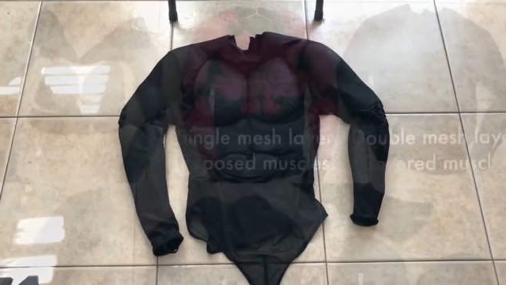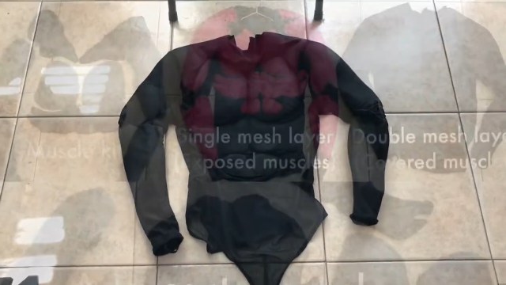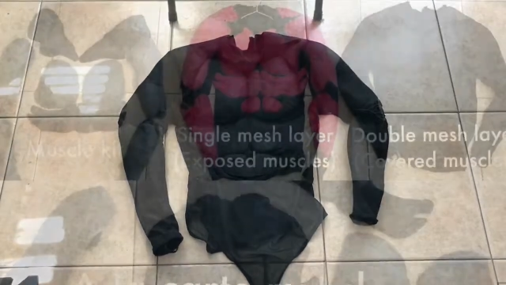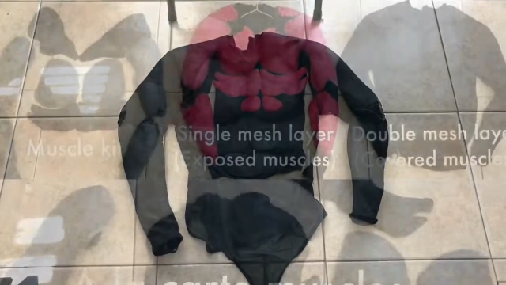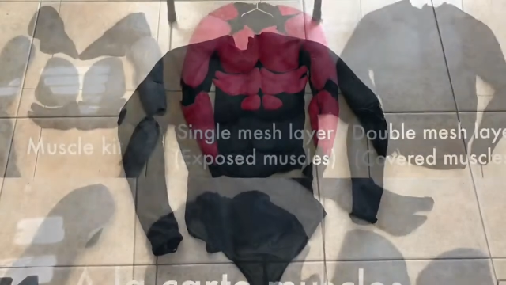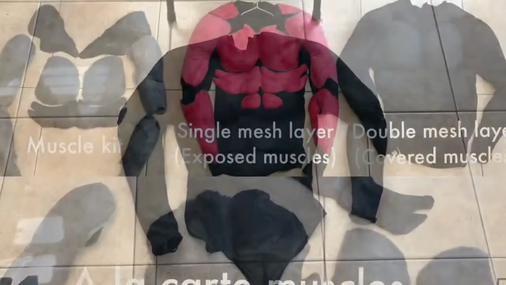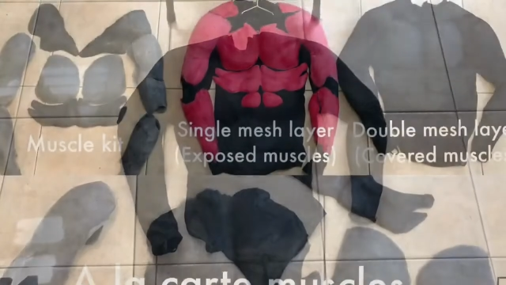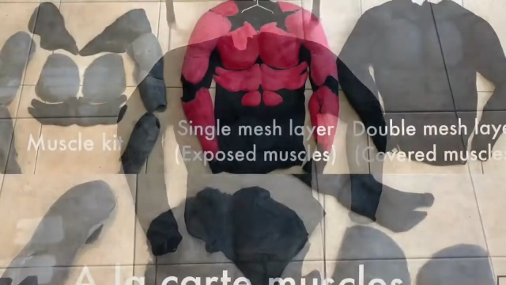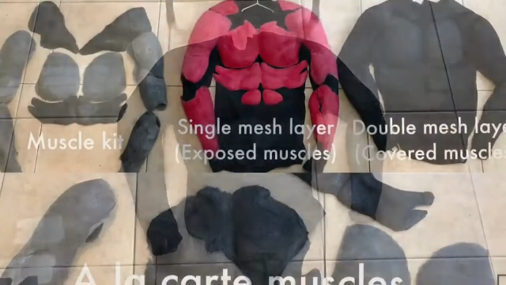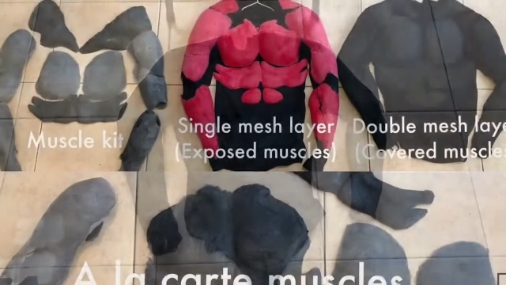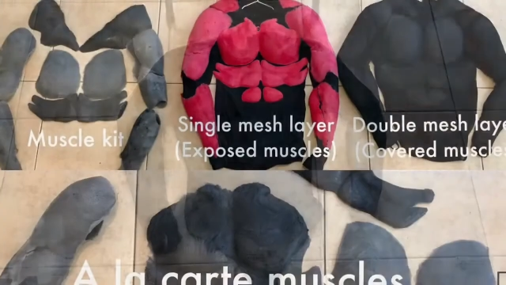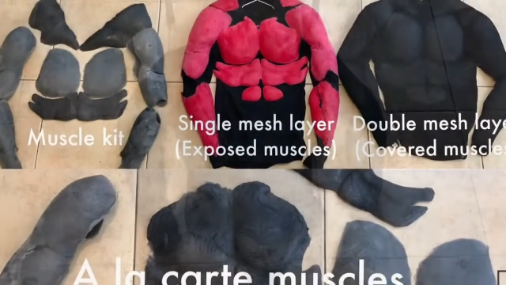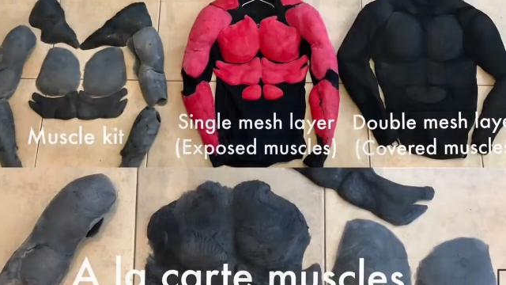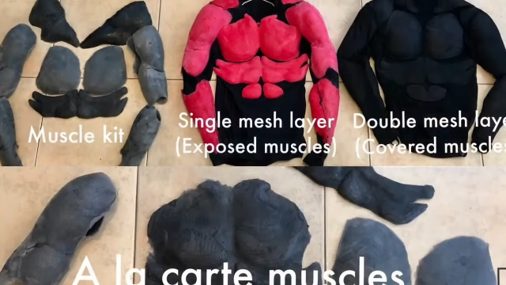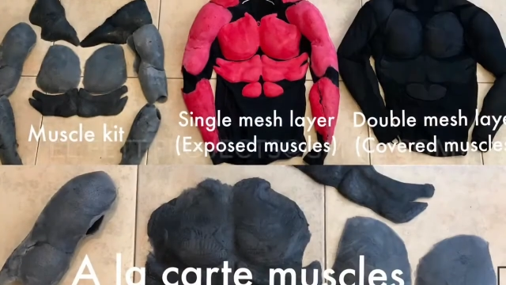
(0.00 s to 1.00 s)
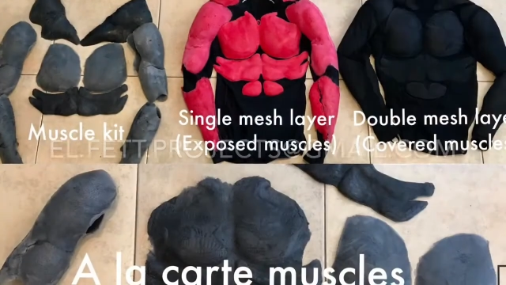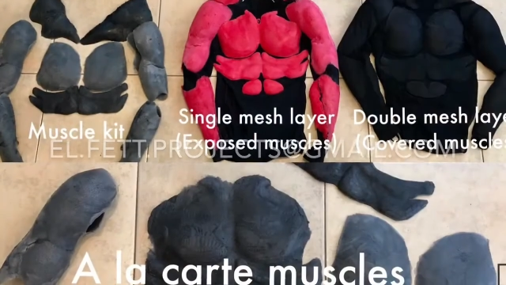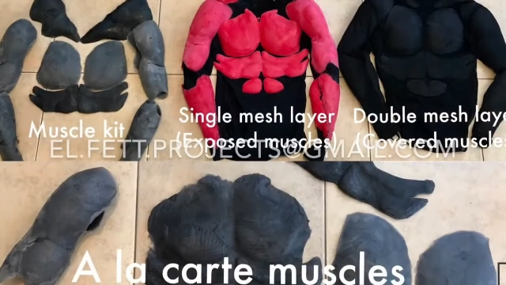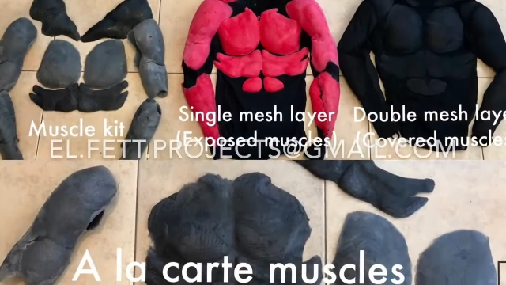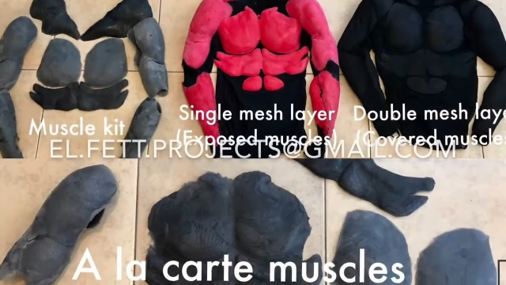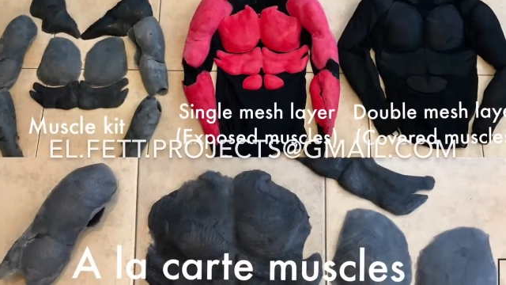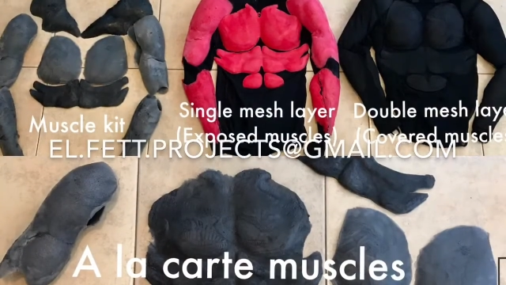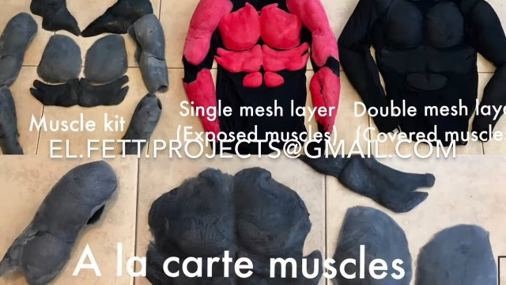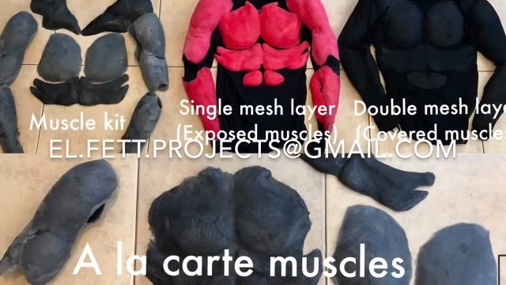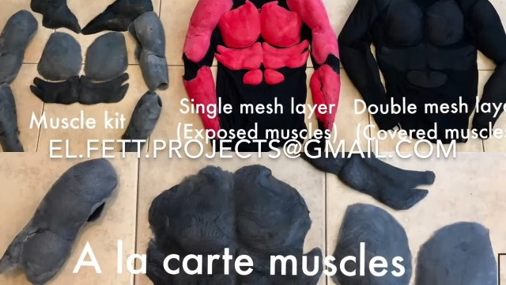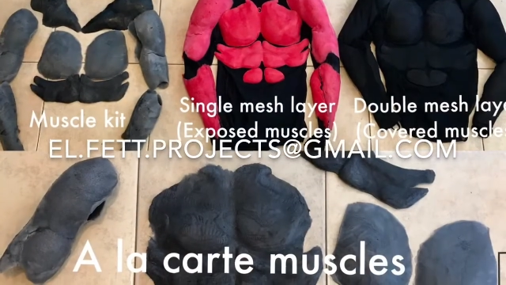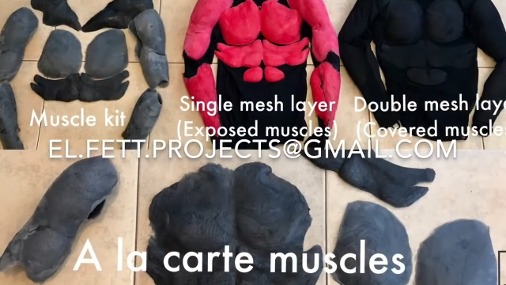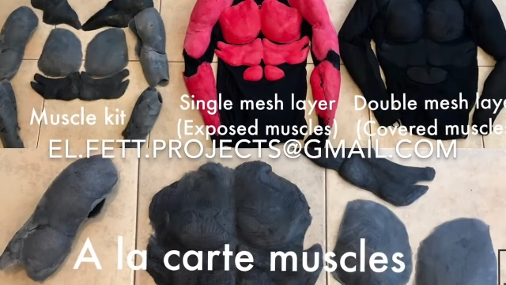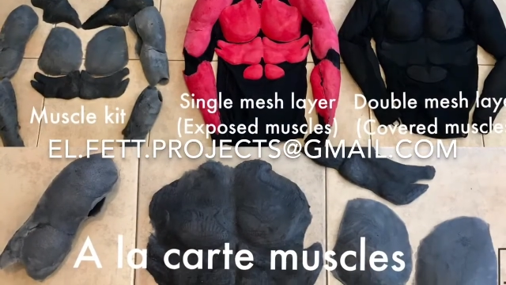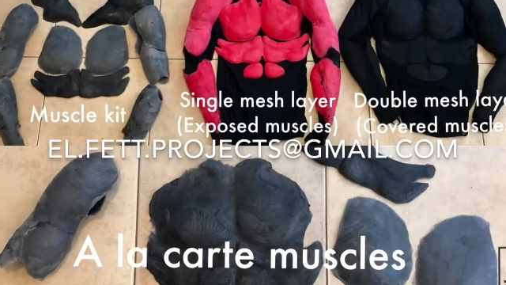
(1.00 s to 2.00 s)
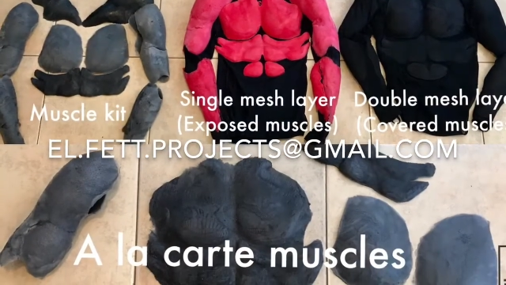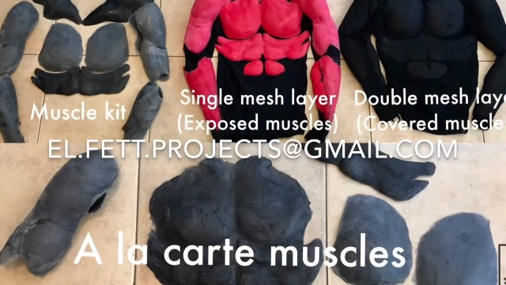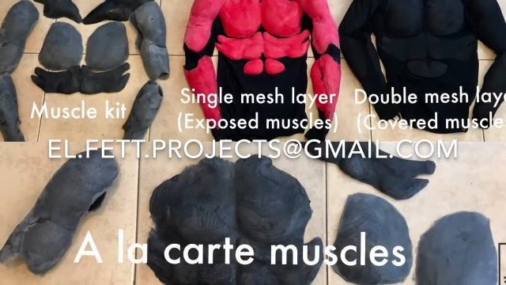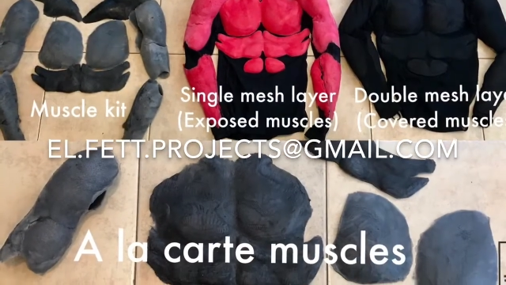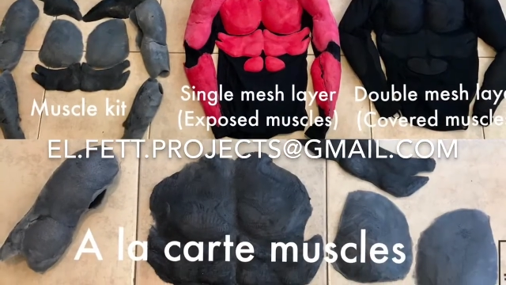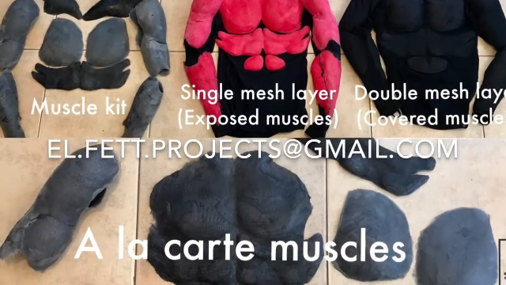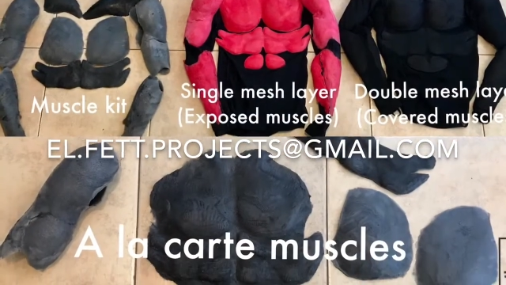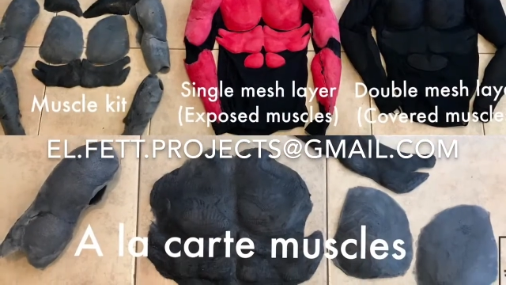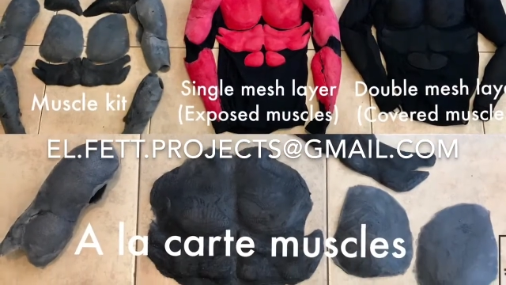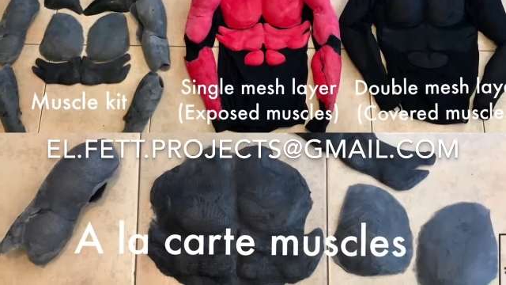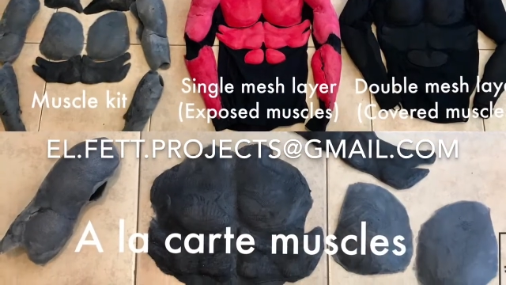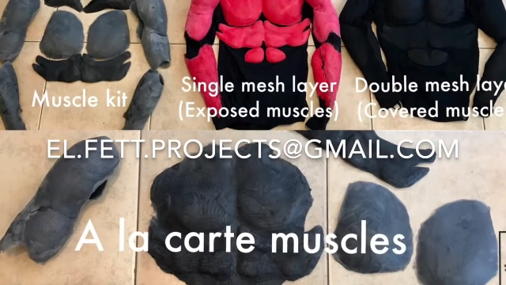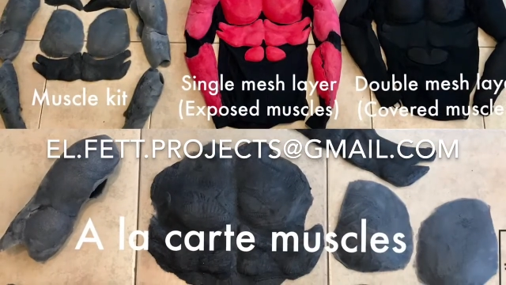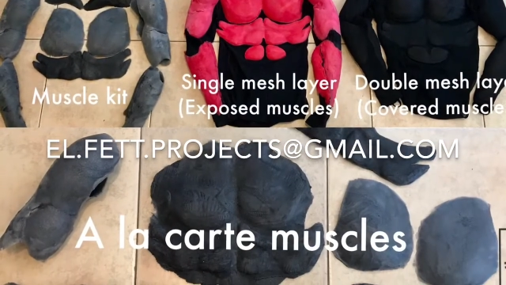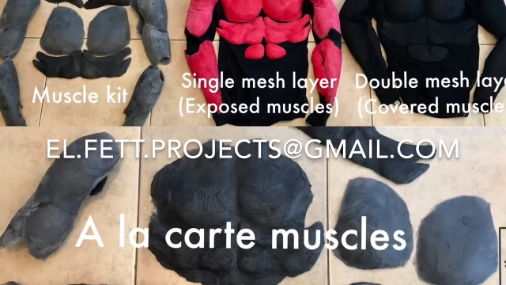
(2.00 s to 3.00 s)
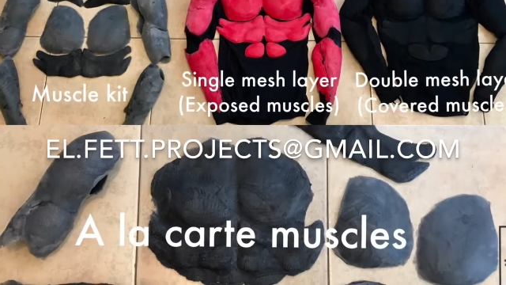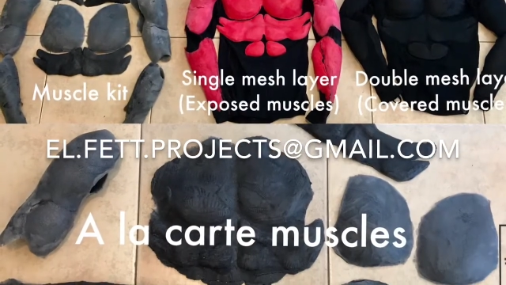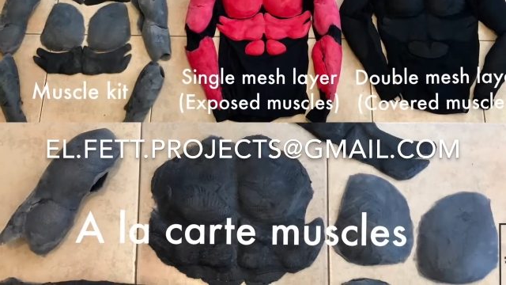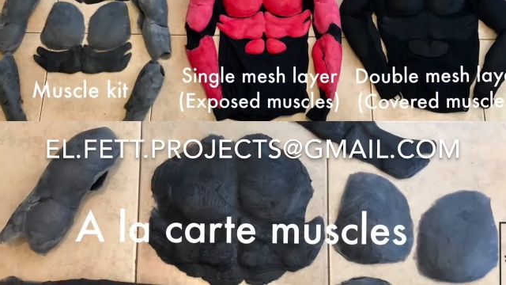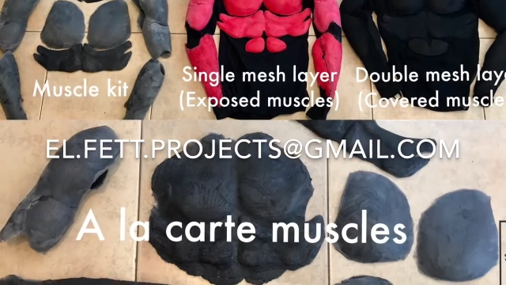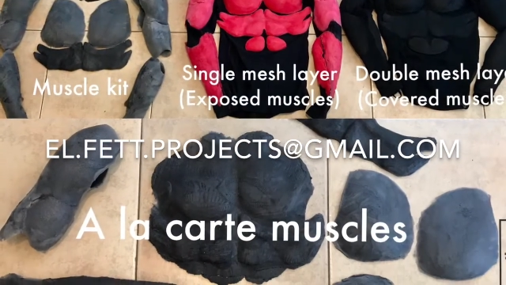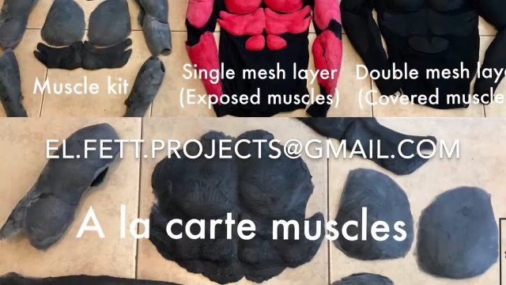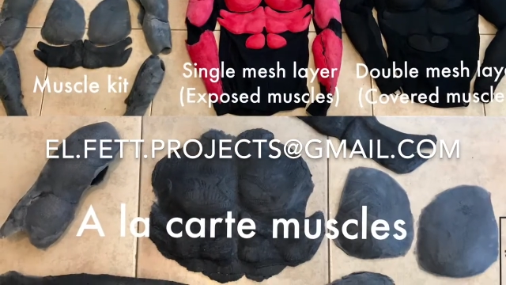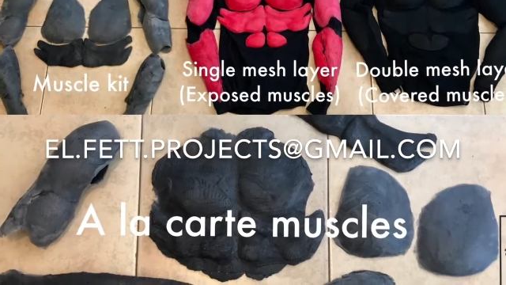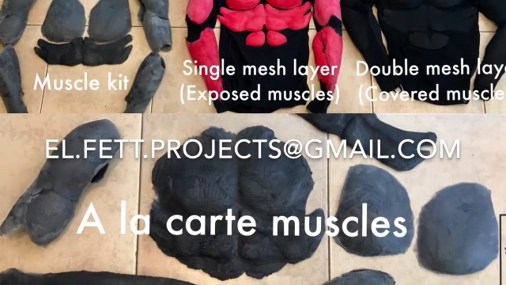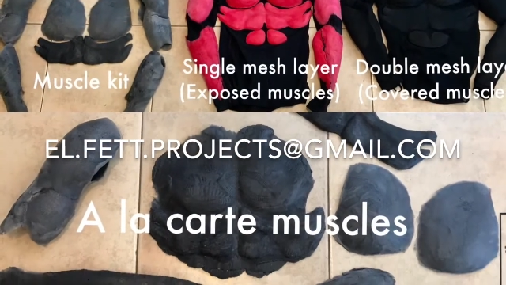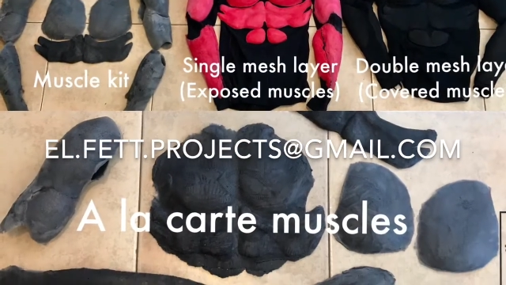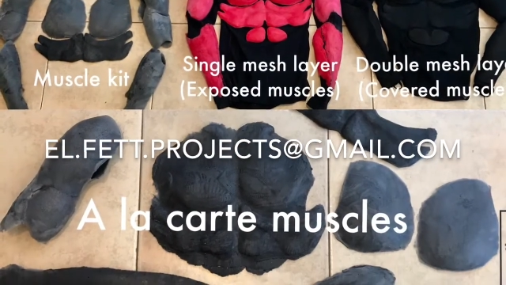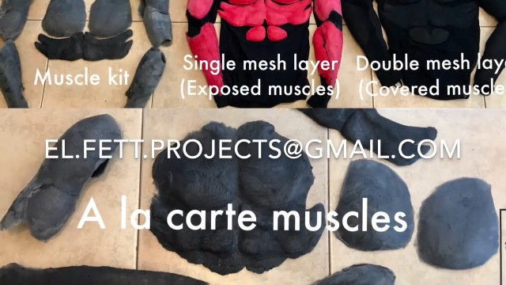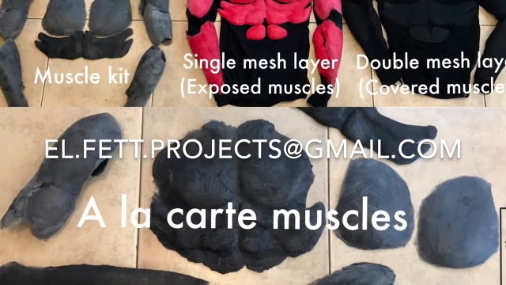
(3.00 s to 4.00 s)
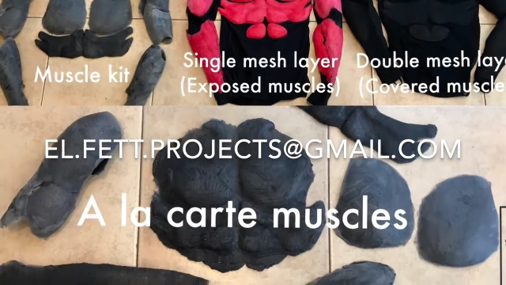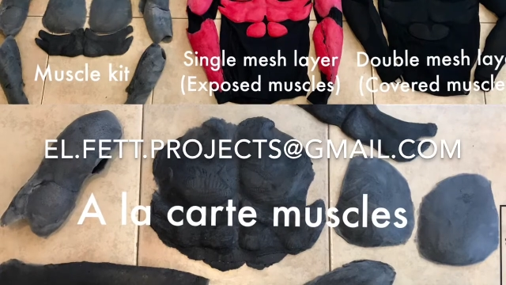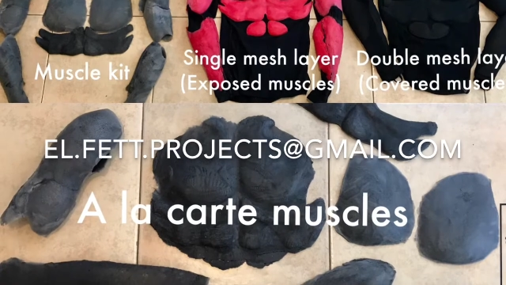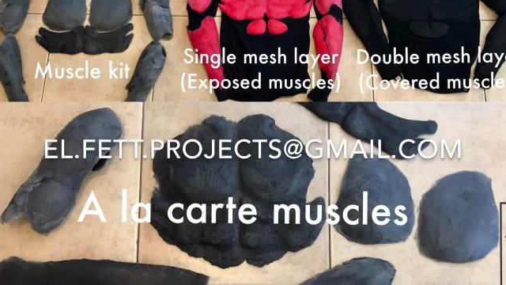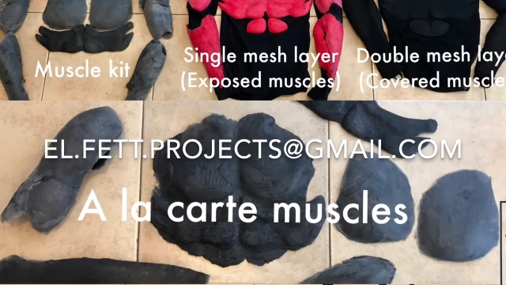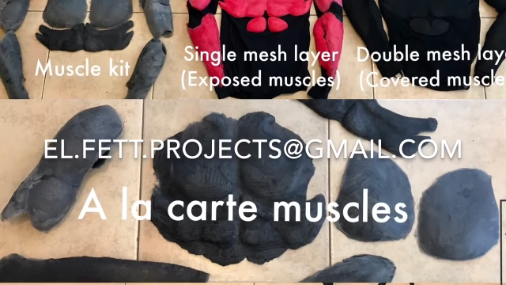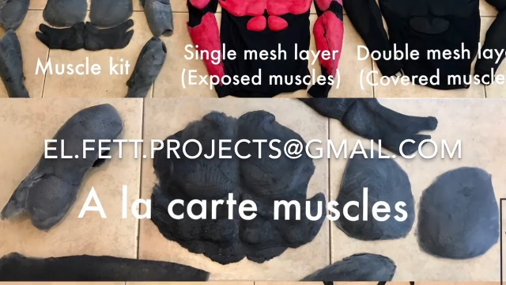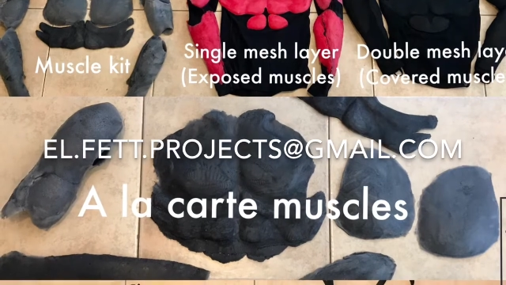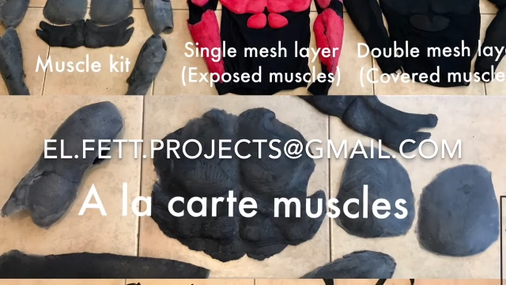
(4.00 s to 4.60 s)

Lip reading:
(no speaker visible)